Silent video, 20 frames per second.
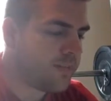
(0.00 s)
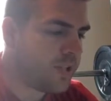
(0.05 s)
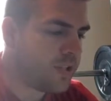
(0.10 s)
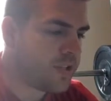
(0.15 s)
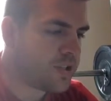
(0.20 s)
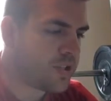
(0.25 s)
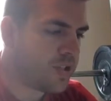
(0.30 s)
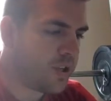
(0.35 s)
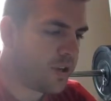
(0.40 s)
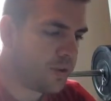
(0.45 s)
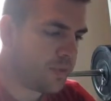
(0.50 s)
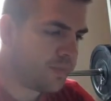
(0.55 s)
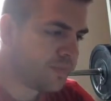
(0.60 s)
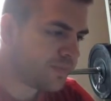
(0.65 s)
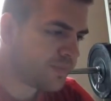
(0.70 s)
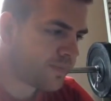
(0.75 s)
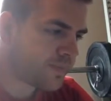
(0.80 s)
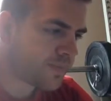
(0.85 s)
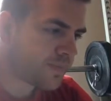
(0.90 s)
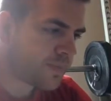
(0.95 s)
And so
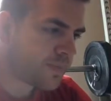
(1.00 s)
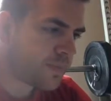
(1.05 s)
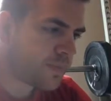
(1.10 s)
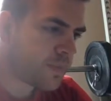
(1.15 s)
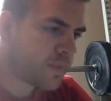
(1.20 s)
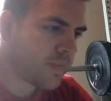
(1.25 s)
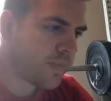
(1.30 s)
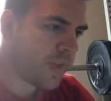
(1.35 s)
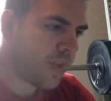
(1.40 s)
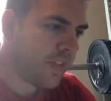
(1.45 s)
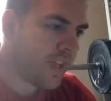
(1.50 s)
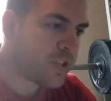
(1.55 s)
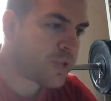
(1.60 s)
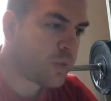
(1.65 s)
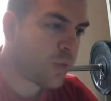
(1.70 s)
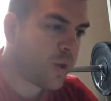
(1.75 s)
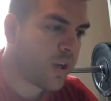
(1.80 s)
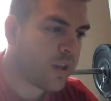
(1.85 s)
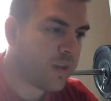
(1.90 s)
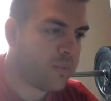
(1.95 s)
that's
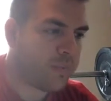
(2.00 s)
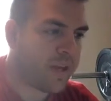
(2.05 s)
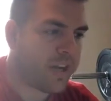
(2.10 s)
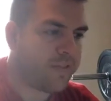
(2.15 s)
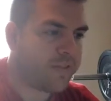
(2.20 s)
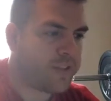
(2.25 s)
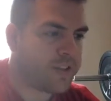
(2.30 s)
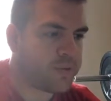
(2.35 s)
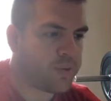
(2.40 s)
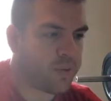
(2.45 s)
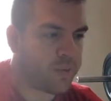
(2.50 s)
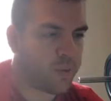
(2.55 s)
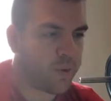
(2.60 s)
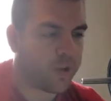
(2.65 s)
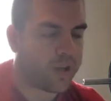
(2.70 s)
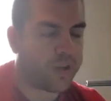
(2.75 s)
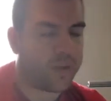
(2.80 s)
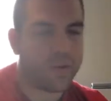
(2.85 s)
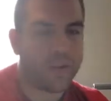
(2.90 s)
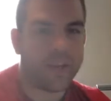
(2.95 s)
one of the benefits with
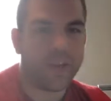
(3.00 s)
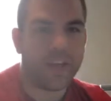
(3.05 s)
working with an